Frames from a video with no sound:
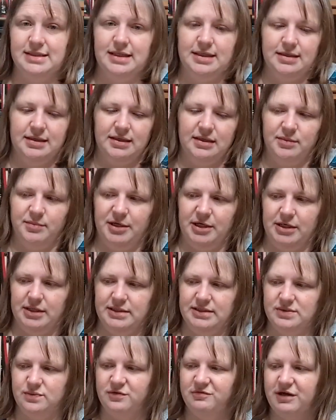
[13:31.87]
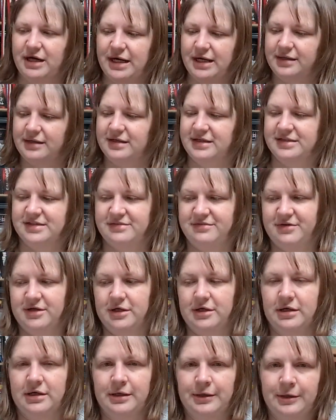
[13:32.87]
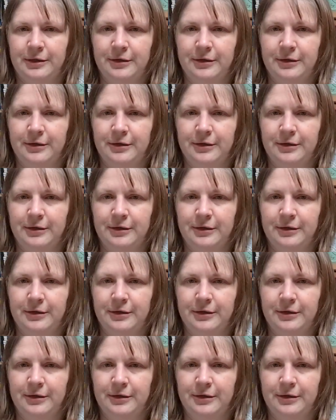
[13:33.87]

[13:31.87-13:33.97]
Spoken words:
I like the berries. We've had this for